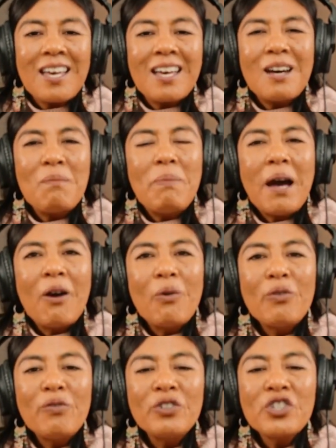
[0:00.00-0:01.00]
A
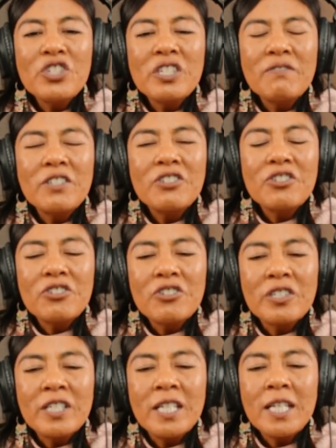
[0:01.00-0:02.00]
powerful shift in
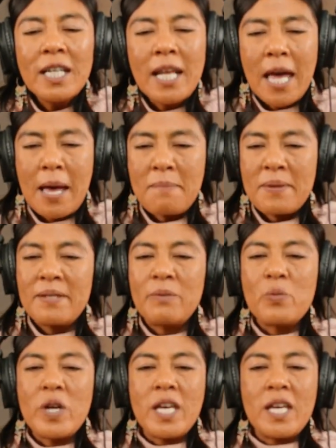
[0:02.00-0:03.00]
journaling can
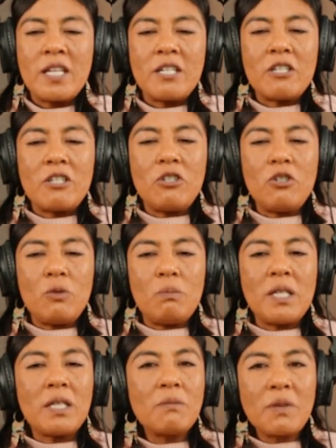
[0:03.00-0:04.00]
happen when you
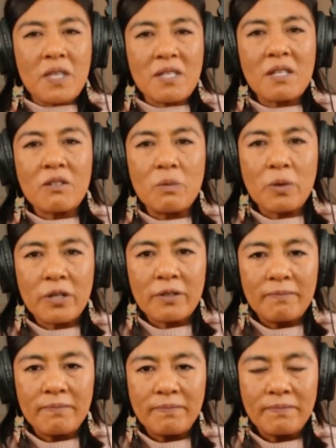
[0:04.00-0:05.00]
begin with a single word.
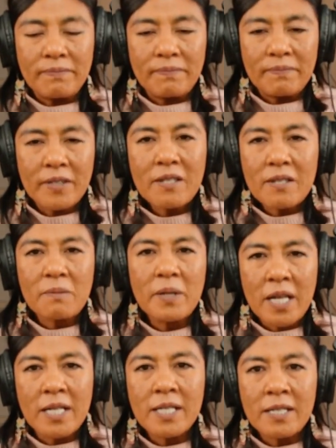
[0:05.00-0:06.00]
This is what
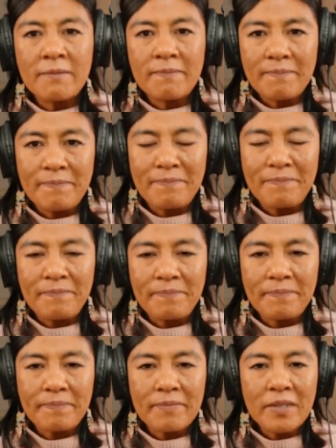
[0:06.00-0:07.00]
I did.
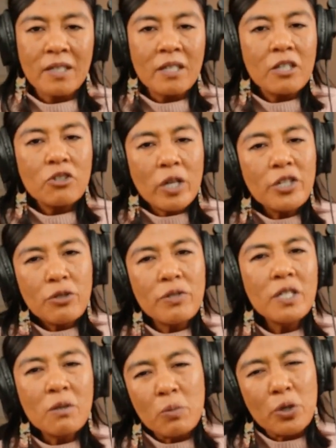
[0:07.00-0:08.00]
Try
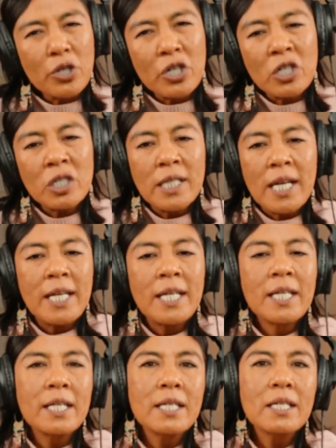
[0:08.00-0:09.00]
choosing a word
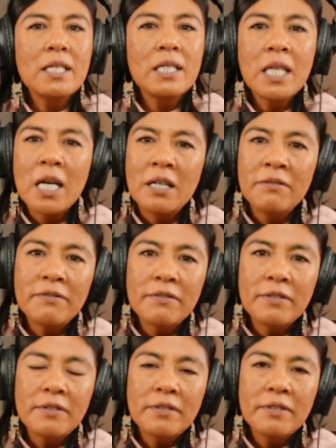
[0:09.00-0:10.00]
like love,
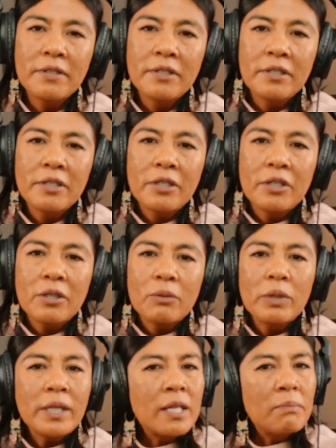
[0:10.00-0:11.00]

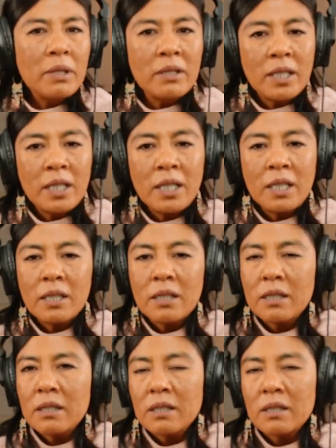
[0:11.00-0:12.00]
relatability,
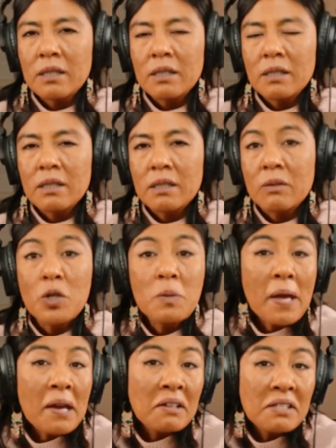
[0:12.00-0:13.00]

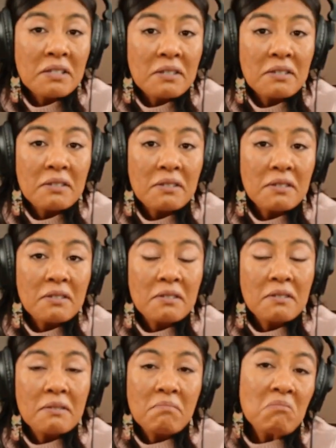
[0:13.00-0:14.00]
respect,
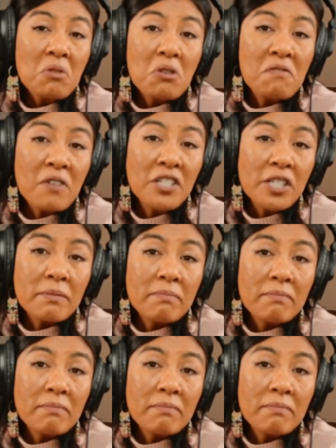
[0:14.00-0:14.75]
or friendship.